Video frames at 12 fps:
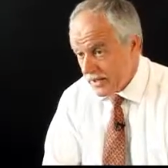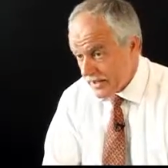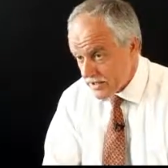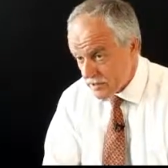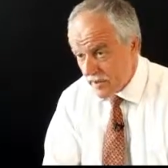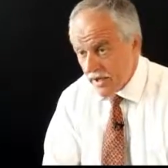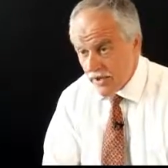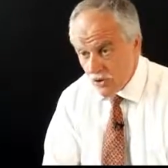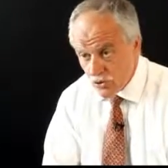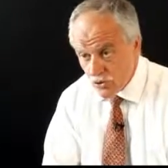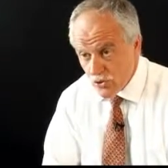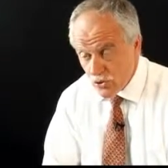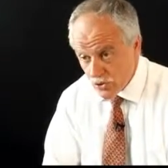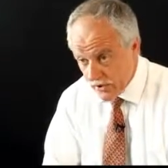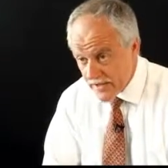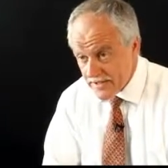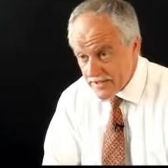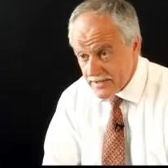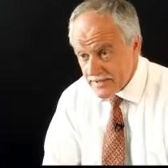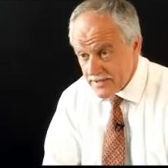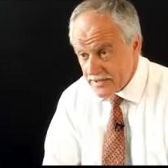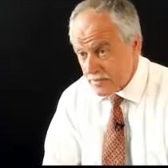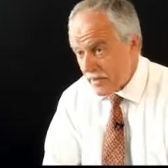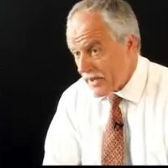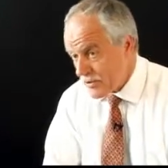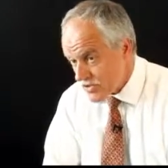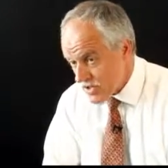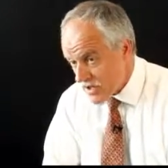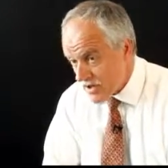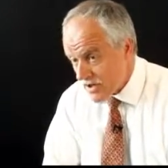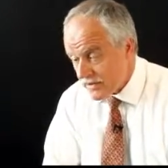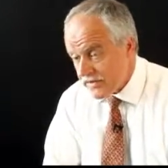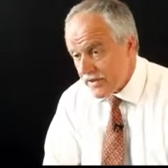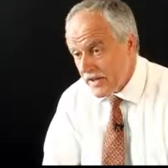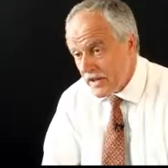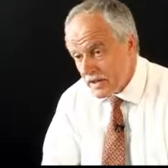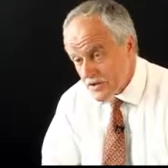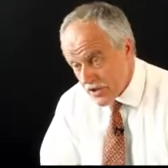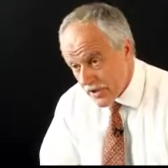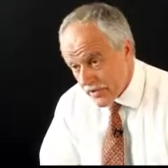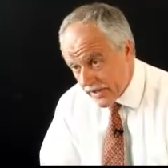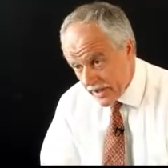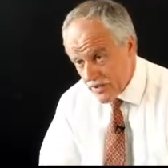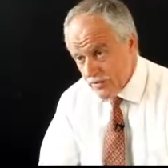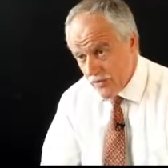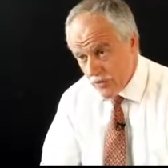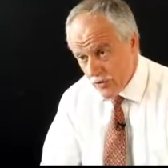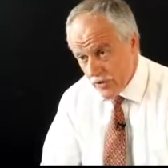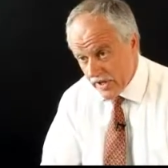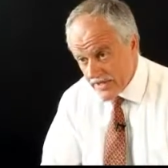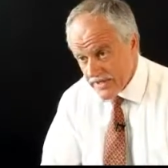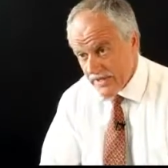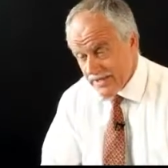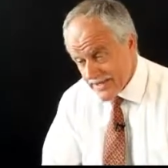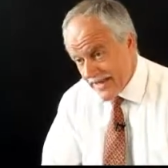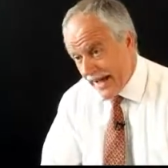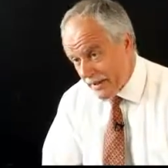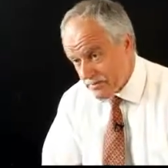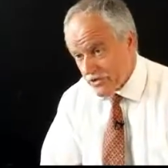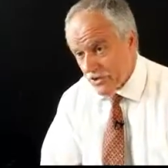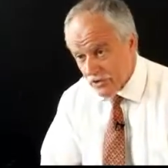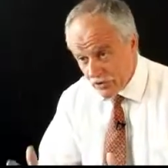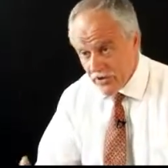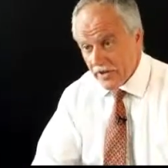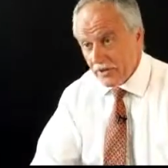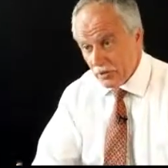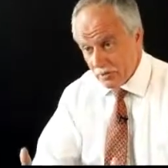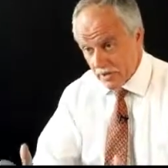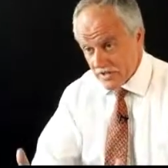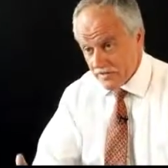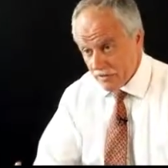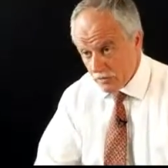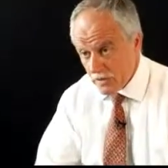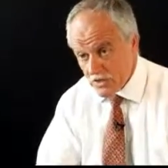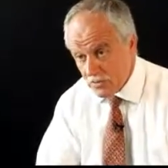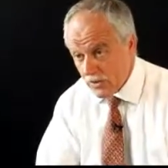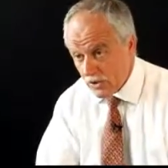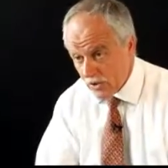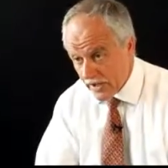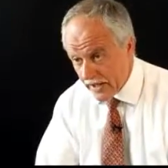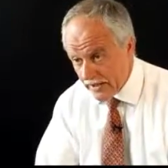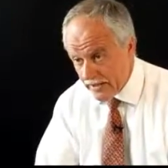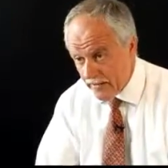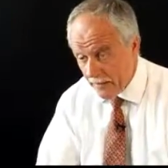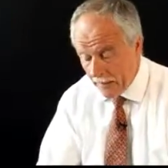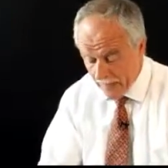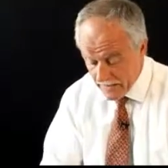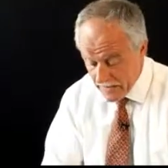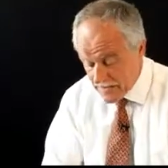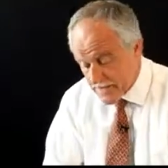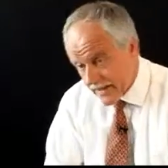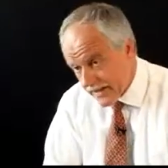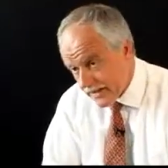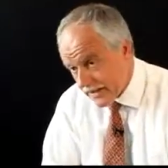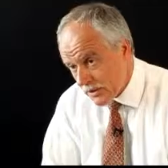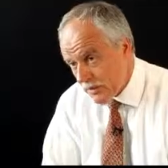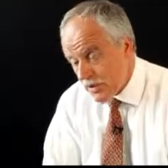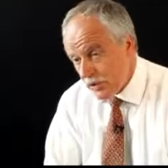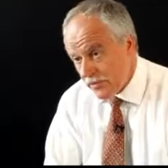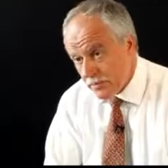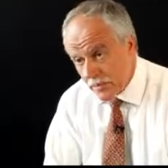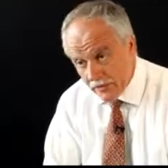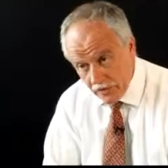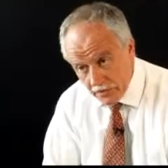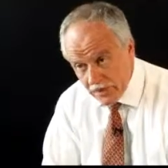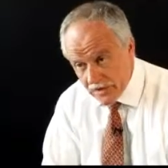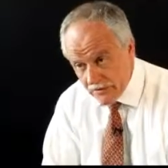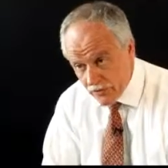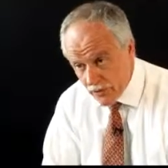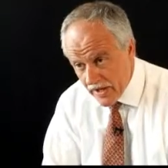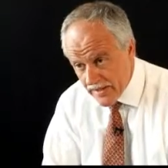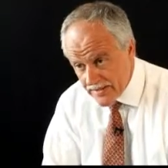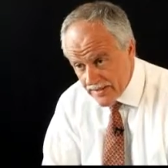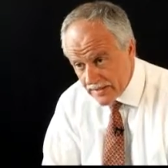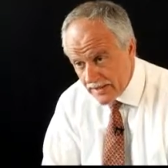to pay your creditors, to pay your staff. So the cash flow forecast is the absolute critical piece of information we look at. Then secondly, we'll look for a profitability forecast.